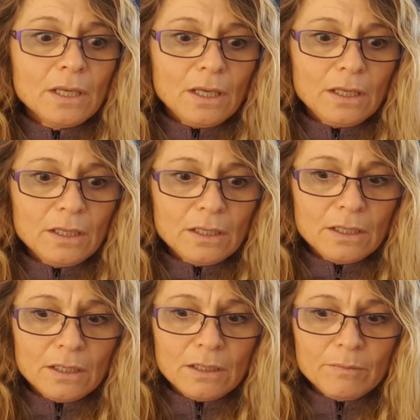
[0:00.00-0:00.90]

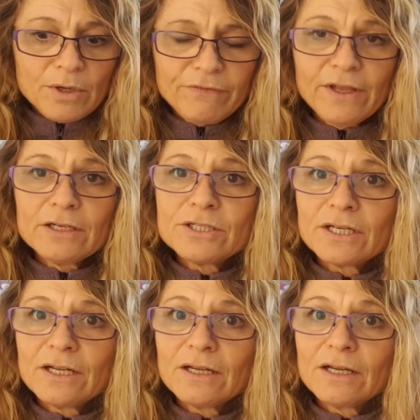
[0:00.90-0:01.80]
I found
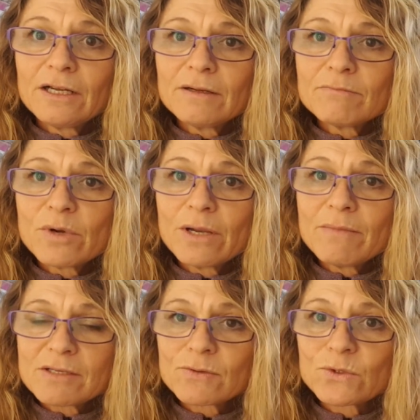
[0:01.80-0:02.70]
my
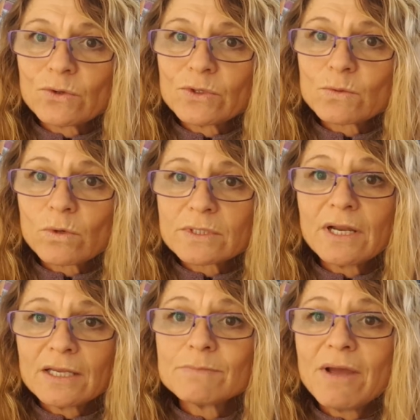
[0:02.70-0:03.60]
muscle soreness wasn't
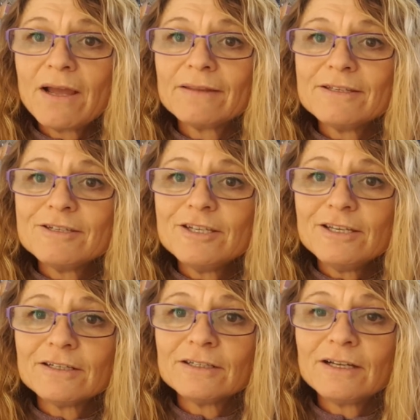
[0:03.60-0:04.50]
as bad this
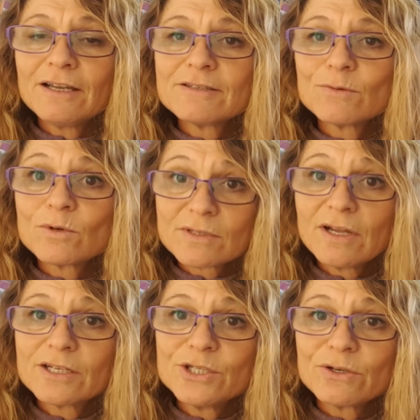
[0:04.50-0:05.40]
year as it was
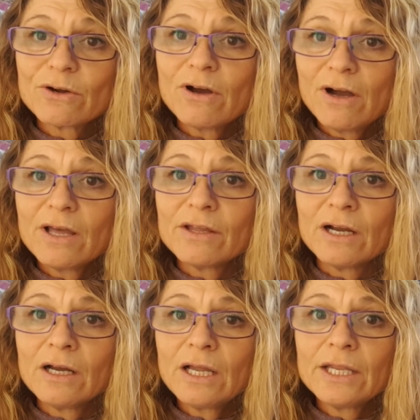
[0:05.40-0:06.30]
last year
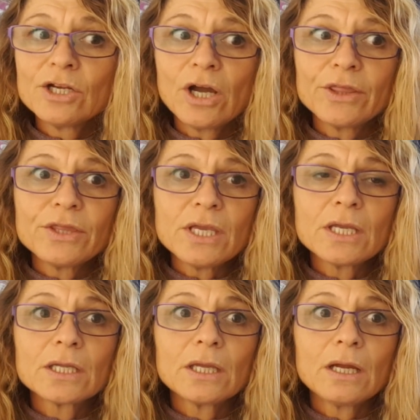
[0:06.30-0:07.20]
either. And I
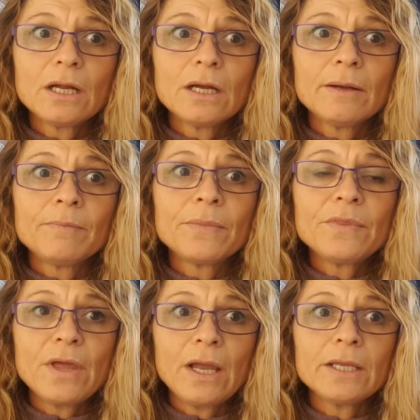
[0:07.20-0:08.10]
think
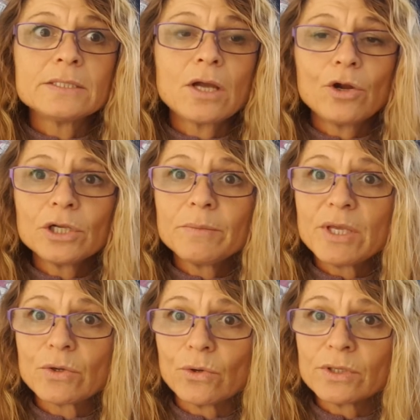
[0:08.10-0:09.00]
that is only
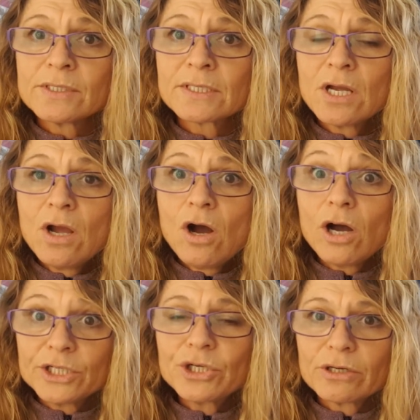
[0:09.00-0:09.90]
because
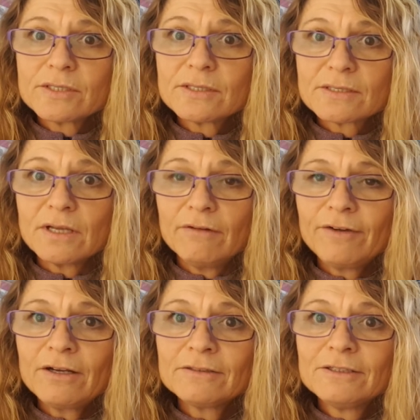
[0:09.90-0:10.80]
I chose to
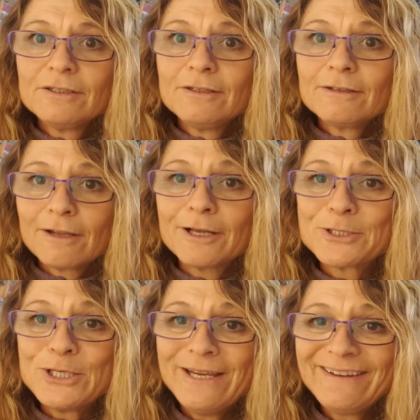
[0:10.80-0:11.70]
suffer
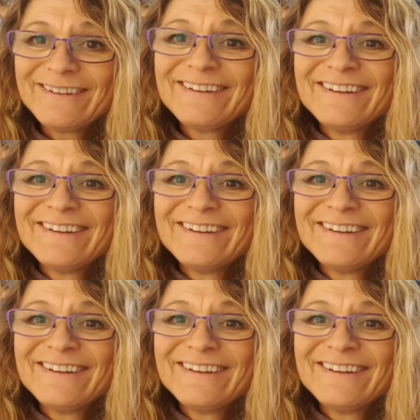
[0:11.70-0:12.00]
last year.